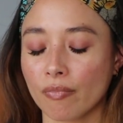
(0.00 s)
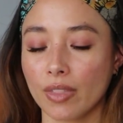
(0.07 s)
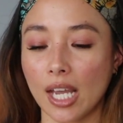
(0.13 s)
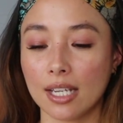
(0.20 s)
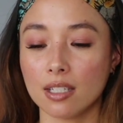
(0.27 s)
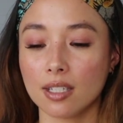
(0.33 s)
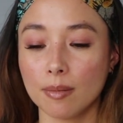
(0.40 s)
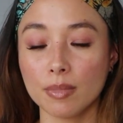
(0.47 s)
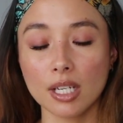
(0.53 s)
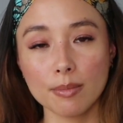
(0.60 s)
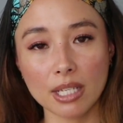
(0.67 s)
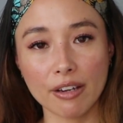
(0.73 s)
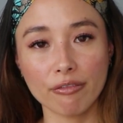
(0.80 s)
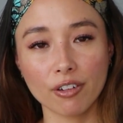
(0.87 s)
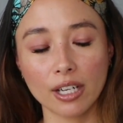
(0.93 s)
that
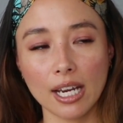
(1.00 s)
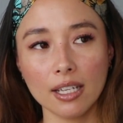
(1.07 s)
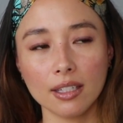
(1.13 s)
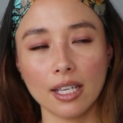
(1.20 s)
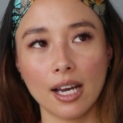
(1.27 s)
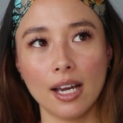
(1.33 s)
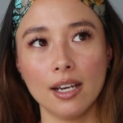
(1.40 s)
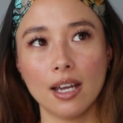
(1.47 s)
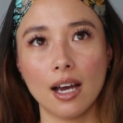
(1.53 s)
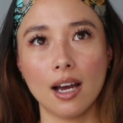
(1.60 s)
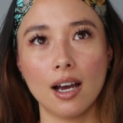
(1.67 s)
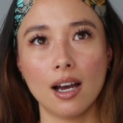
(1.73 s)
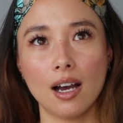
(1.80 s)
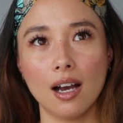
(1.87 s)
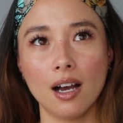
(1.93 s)
sometimes I forget that
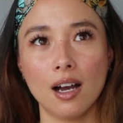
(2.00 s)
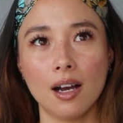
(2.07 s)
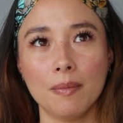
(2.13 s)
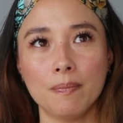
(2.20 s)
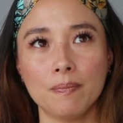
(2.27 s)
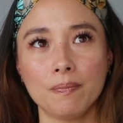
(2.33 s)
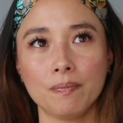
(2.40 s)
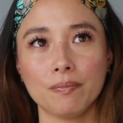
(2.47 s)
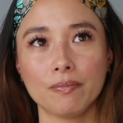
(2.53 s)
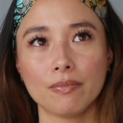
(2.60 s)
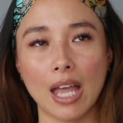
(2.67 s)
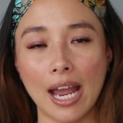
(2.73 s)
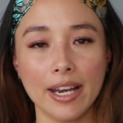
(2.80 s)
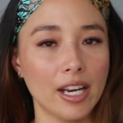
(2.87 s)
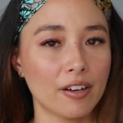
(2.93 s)

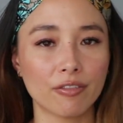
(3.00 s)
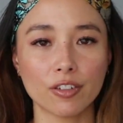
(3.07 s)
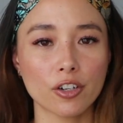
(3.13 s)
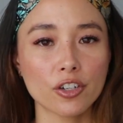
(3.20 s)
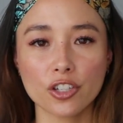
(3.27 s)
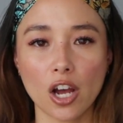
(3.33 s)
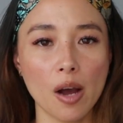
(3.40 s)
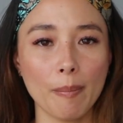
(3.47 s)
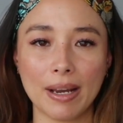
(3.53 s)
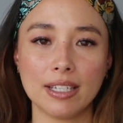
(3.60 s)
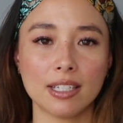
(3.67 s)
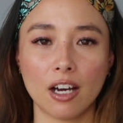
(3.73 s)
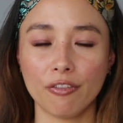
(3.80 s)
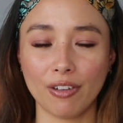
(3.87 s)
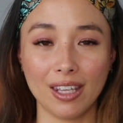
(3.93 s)
I never saw
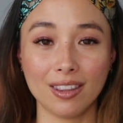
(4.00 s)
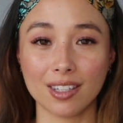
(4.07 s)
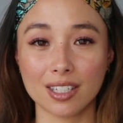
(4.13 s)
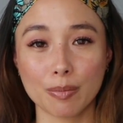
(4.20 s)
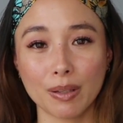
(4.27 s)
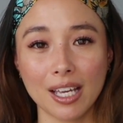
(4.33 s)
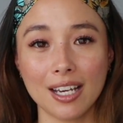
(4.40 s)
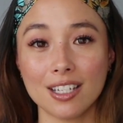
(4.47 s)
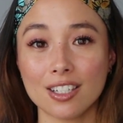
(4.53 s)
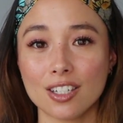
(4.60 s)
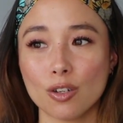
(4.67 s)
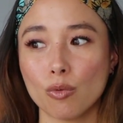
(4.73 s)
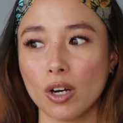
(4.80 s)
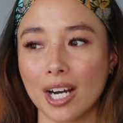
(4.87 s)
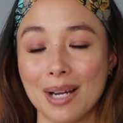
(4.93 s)
myself in this place
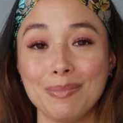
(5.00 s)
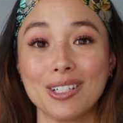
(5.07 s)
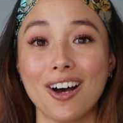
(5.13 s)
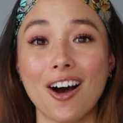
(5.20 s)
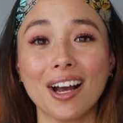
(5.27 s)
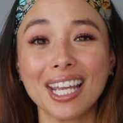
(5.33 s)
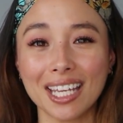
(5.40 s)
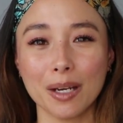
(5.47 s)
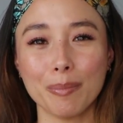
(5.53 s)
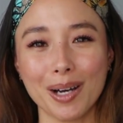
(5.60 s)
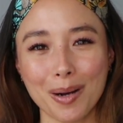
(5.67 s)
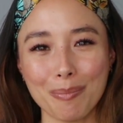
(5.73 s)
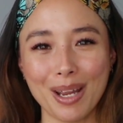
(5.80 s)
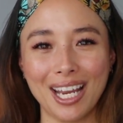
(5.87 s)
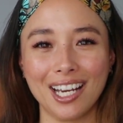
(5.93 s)
to where I'm talking
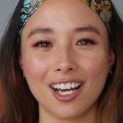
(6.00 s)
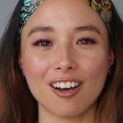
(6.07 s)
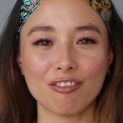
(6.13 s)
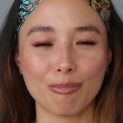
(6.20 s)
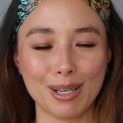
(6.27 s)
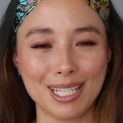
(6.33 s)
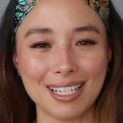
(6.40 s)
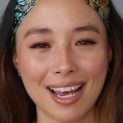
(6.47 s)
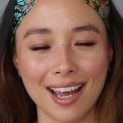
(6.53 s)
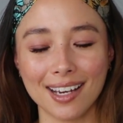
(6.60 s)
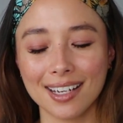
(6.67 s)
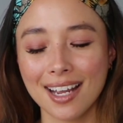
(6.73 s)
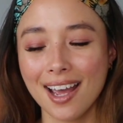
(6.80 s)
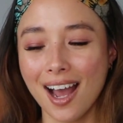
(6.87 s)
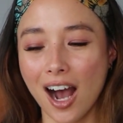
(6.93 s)
about paying off my
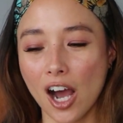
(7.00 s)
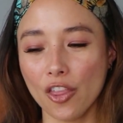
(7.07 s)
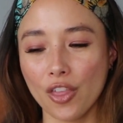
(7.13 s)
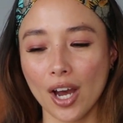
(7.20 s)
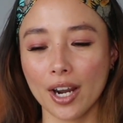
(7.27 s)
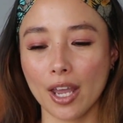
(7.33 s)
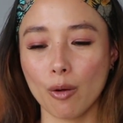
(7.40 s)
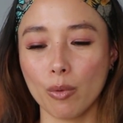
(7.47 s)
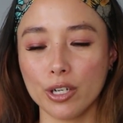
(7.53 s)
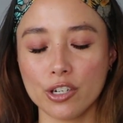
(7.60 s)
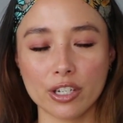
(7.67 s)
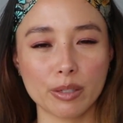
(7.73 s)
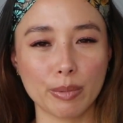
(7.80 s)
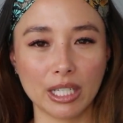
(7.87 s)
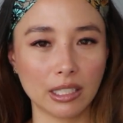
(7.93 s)
debt. I thought I would
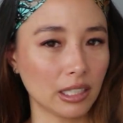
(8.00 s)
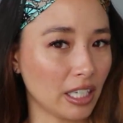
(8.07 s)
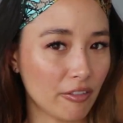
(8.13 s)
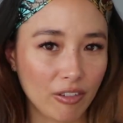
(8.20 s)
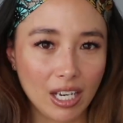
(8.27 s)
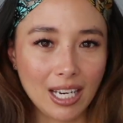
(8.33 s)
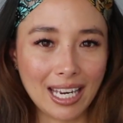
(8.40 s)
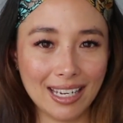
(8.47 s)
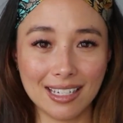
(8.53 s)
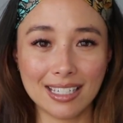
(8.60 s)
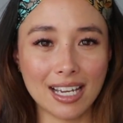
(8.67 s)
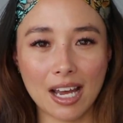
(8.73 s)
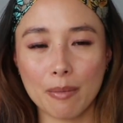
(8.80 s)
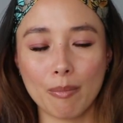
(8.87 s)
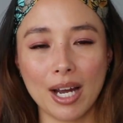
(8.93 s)
just be living in
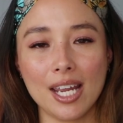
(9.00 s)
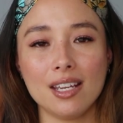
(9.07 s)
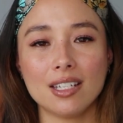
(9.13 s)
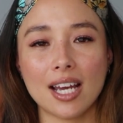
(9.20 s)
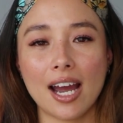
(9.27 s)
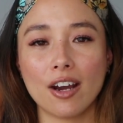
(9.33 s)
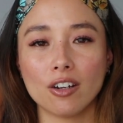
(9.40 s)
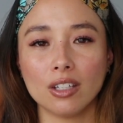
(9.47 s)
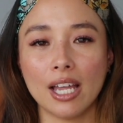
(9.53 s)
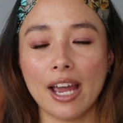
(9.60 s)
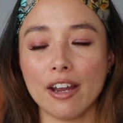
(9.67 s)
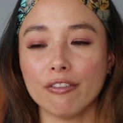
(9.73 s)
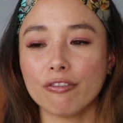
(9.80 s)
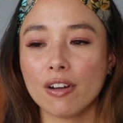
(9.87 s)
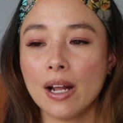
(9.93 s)
debt my entire
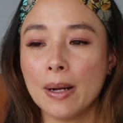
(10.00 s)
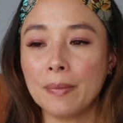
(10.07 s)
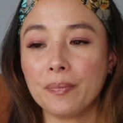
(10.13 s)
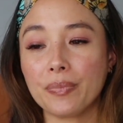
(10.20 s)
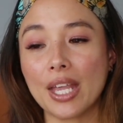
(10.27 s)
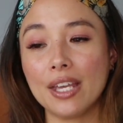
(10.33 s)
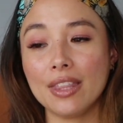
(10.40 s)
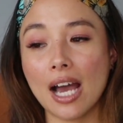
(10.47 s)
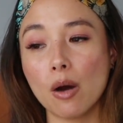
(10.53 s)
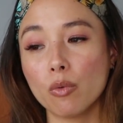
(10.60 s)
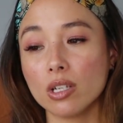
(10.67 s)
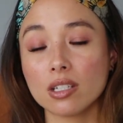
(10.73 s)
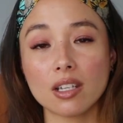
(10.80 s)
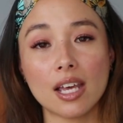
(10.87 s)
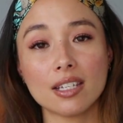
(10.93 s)
life. And that
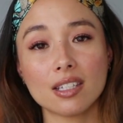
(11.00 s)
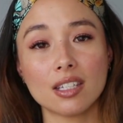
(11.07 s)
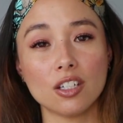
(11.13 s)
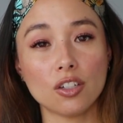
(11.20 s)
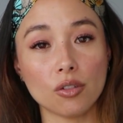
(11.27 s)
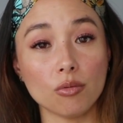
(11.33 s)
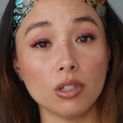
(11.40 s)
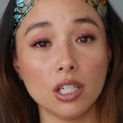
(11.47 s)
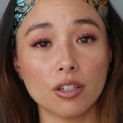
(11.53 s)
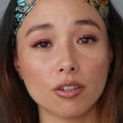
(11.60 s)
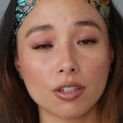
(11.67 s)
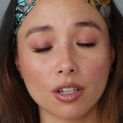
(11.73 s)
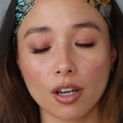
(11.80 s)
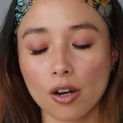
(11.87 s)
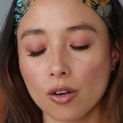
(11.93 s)
was less than 2
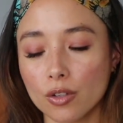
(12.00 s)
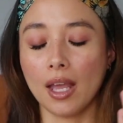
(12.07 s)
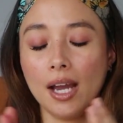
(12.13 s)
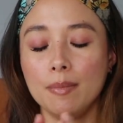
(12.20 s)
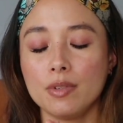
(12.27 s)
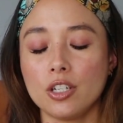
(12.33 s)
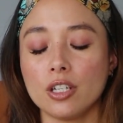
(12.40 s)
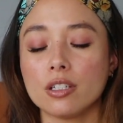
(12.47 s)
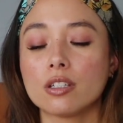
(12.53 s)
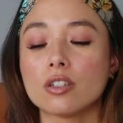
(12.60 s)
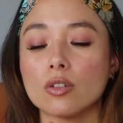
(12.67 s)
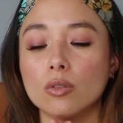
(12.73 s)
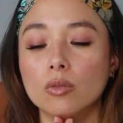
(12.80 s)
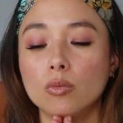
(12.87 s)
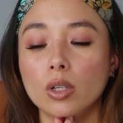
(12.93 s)
years ago. I'm
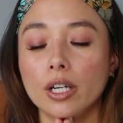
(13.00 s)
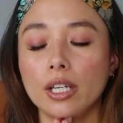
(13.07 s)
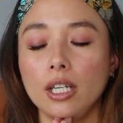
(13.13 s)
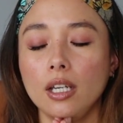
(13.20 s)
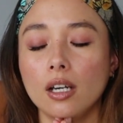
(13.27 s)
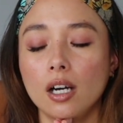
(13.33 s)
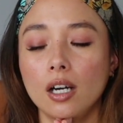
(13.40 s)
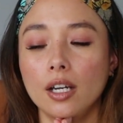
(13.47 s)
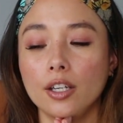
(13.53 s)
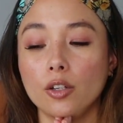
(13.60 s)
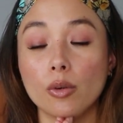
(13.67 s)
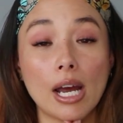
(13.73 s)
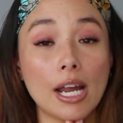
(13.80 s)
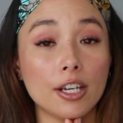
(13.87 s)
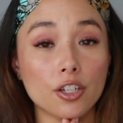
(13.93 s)
just working on
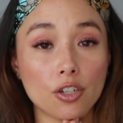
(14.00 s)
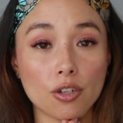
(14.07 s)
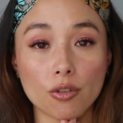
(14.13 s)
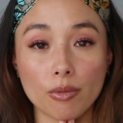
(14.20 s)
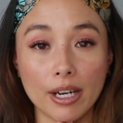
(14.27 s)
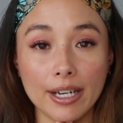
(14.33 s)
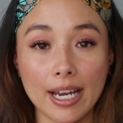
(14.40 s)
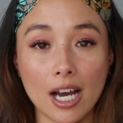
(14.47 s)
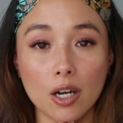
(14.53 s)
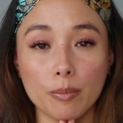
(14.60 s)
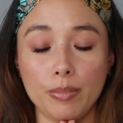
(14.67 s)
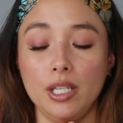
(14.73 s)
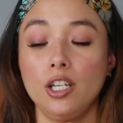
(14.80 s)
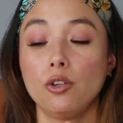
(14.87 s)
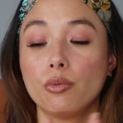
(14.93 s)
gratitude right now,
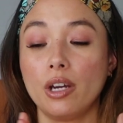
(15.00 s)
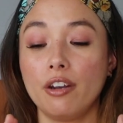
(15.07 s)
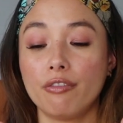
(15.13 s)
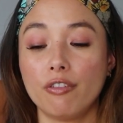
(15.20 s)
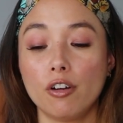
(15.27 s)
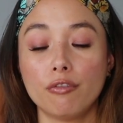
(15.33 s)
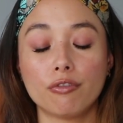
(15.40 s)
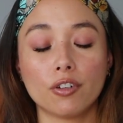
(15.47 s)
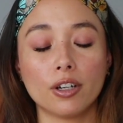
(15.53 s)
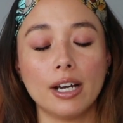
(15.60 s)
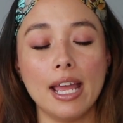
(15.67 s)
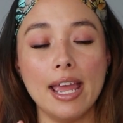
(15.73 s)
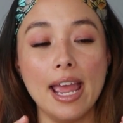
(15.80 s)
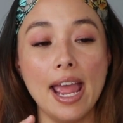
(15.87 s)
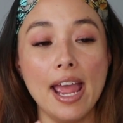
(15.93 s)
being grateful
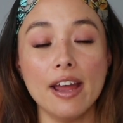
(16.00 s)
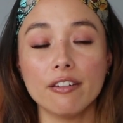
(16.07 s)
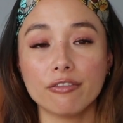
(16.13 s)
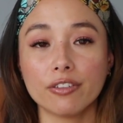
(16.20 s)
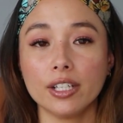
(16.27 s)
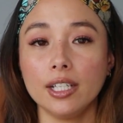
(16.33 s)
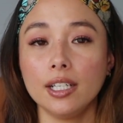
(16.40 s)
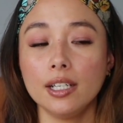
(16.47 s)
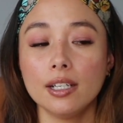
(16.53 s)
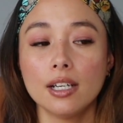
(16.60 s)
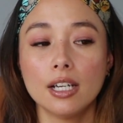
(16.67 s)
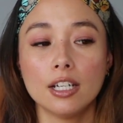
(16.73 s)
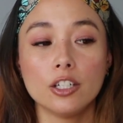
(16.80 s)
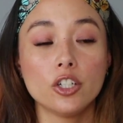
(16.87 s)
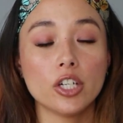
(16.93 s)
for every
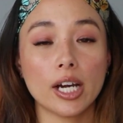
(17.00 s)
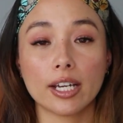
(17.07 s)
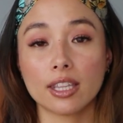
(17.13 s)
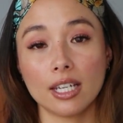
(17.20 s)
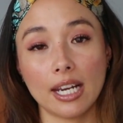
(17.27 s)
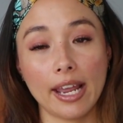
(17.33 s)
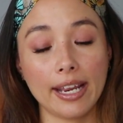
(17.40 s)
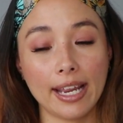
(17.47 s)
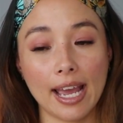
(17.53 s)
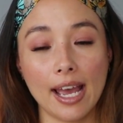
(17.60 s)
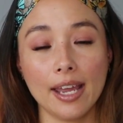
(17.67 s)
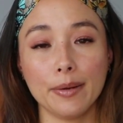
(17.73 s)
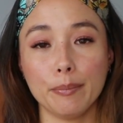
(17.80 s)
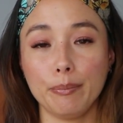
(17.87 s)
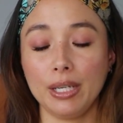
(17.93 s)
check that I
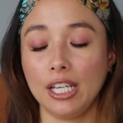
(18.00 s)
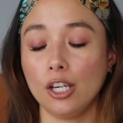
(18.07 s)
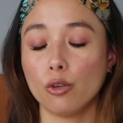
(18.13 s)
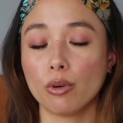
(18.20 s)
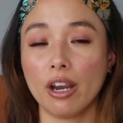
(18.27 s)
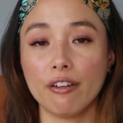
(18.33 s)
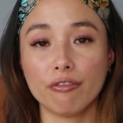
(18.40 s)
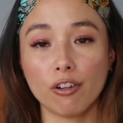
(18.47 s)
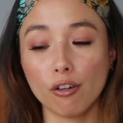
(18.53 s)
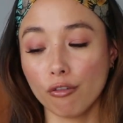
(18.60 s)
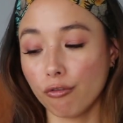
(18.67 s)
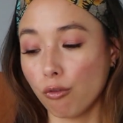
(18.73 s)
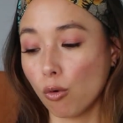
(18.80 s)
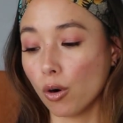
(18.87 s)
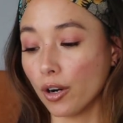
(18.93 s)
get, being grateful
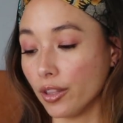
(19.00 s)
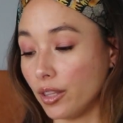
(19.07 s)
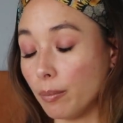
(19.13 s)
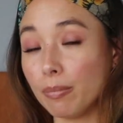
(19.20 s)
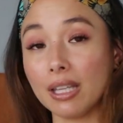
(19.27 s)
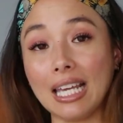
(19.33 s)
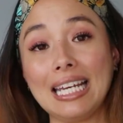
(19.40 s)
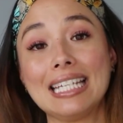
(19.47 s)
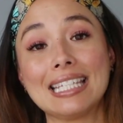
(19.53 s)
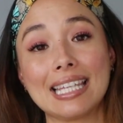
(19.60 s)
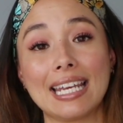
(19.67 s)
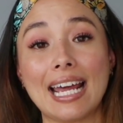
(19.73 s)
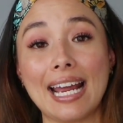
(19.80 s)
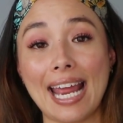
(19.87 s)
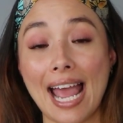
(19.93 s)
for the place
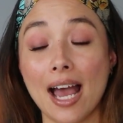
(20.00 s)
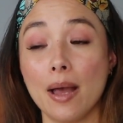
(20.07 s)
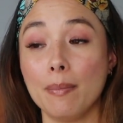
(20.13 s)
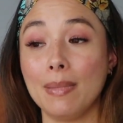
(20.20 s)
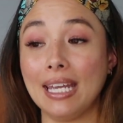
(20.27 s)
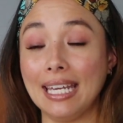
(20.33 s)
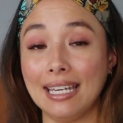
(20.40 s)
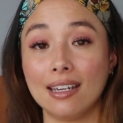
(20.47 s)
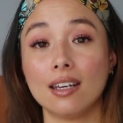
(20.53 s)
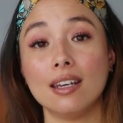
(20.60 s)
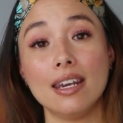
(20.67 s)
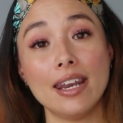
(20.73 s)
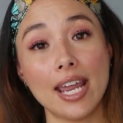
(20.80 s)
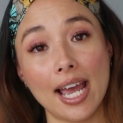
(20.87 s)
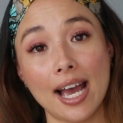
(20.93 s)
that I am
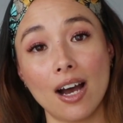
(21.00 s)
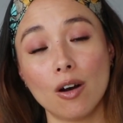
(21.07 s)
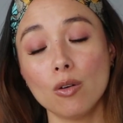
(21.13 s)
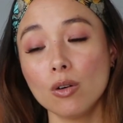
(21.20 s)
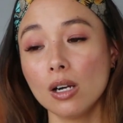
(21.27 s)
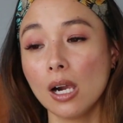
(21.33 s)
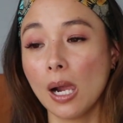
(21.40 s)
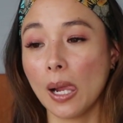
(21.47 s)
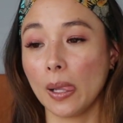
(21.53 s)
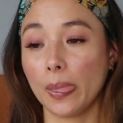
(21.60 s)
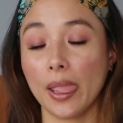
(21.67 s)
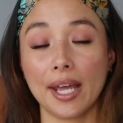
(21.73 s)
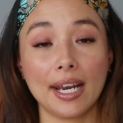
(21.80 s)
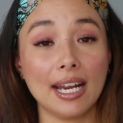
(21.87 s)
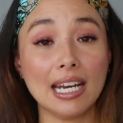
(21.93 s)
in now
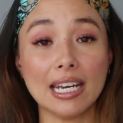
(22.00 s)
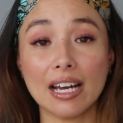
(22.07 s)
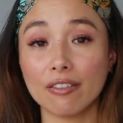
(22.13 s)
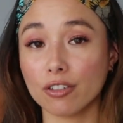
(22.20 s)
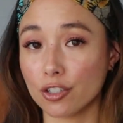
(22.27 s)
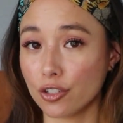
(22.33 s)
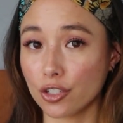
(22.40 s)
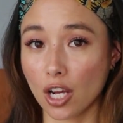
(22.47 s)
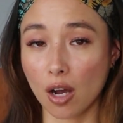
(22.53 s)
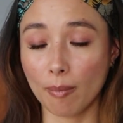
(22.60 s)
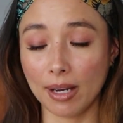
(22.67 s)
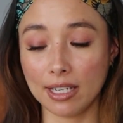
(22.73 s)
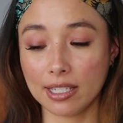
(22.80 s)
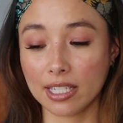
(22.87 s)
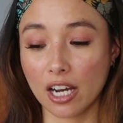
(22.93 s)
that I never saw
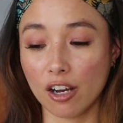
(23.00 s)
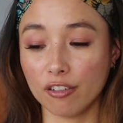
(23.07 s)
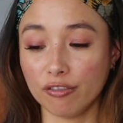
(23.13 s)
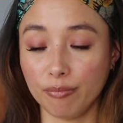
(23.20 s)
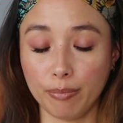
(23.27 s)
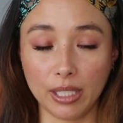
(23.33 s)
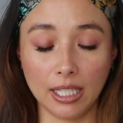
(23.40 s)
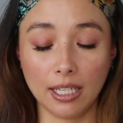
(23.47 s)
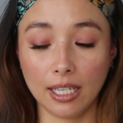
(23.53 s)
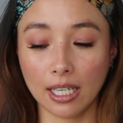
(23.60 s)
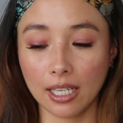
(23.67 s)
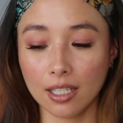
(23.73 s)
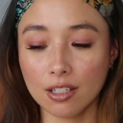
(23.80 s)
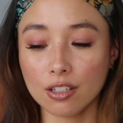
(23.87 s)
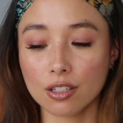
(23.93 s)
myself being
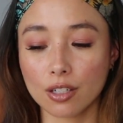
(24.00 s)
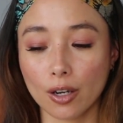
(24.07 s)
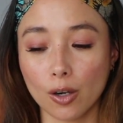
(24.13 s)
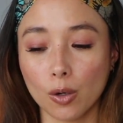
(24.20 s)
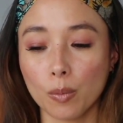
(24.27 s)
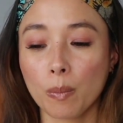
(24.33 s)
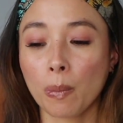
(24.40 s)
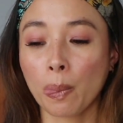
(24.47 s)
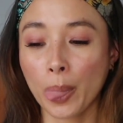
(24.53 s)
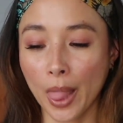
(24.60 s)
in. So